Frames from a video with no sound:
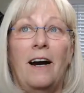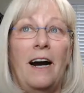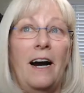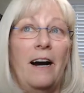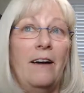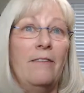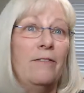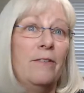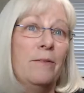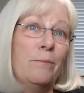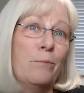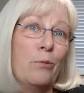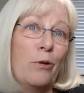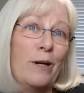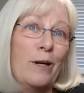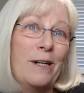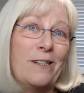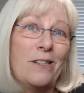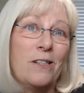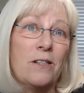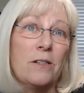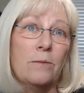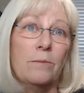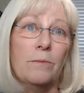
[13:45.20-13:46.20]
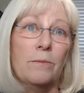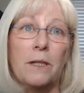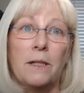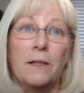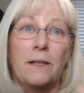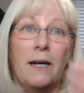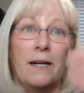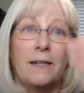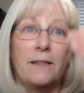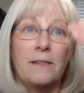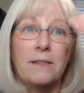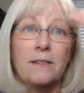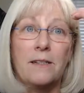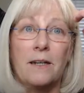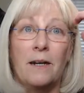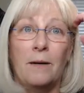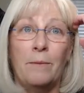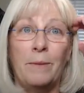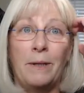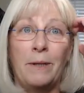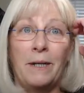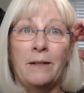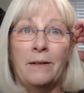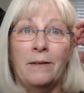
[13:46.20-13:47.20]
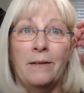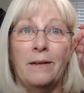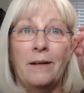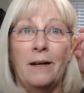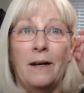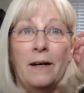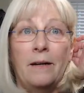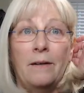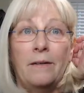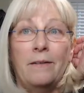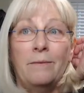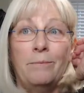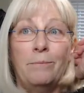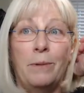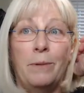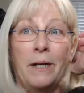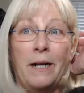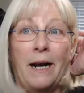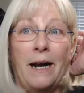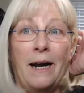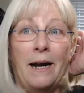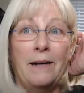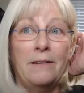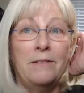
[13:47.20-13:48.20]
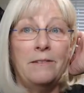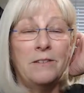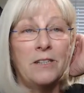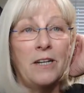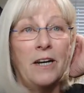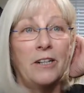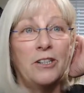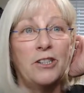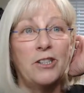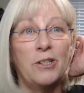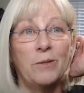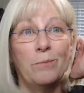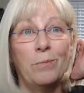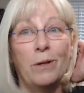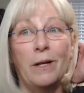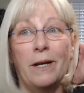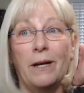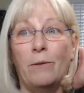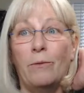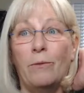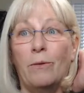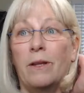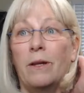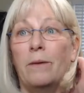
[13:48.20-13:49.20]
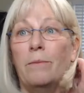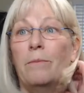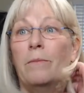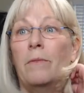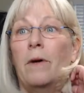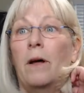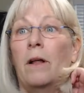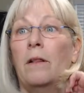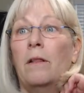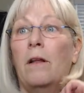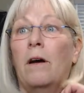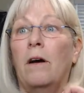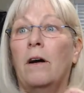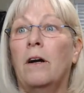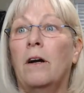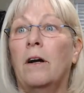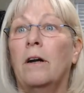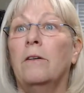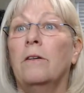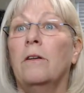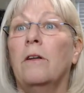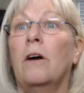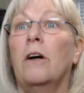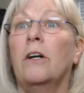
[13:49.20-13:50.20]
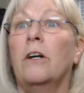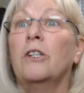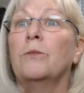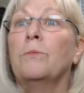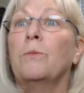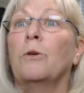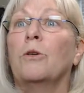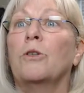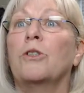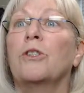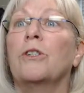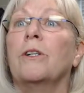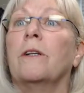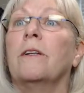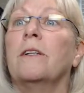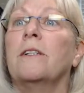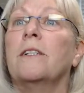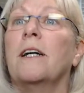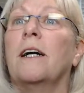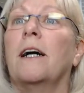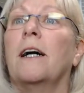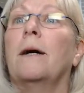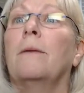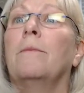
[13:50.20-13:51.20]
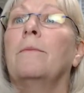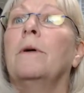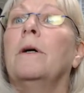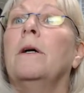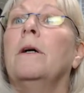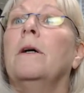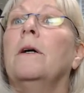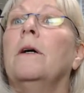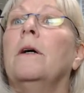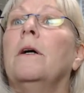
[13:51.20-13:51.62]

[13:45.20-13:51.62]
I've embraced them. And I touch and play with it a large portion of the time.